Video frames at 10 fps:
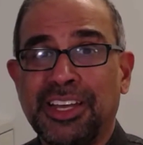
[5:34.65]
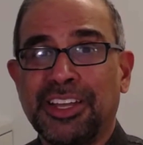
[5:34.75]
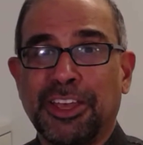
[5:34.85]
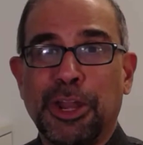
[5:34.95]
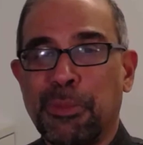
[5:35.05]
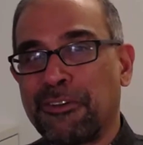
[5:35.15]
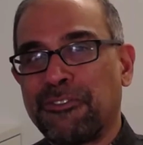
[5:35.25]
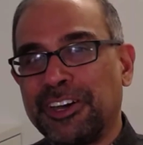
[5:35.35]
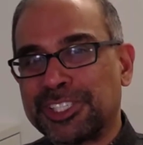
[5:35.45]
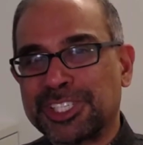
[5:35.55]
you know, my
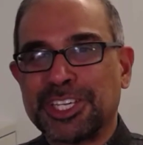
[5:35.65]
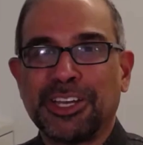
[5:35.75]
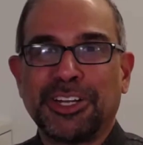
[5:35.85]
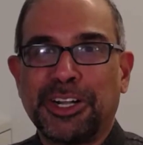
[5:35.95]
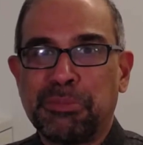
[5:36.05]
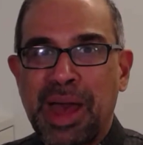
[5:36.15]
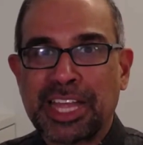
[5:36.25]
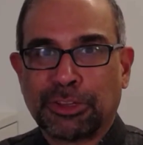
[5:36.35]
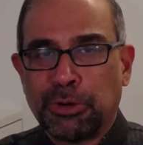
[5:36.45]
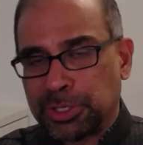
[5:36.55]
first year math
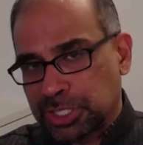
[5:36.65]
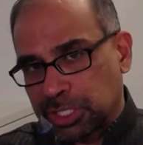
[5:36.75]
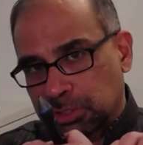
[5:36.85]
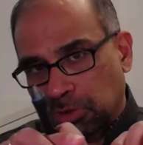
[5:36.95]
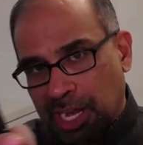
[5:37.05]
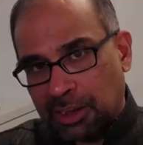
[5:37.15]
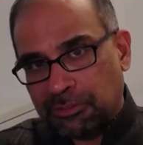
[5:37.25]
courses where if,